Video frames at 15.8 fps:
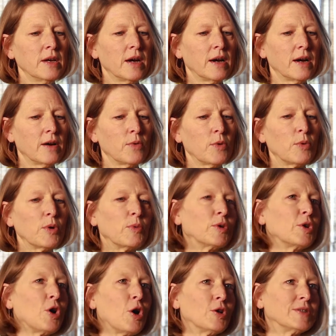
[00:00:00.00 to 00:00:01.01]
what we
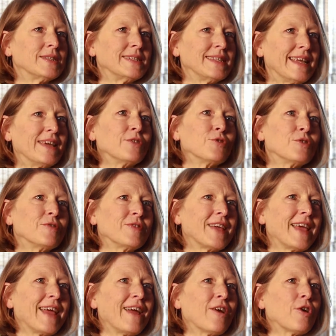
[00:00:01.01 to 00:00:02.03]
would call standard of
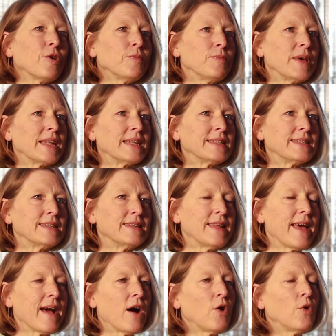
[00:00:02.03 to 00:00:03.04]
care medicine
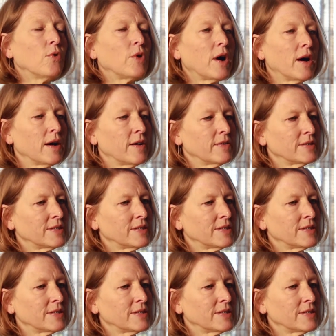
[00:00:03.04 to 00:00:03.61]
now,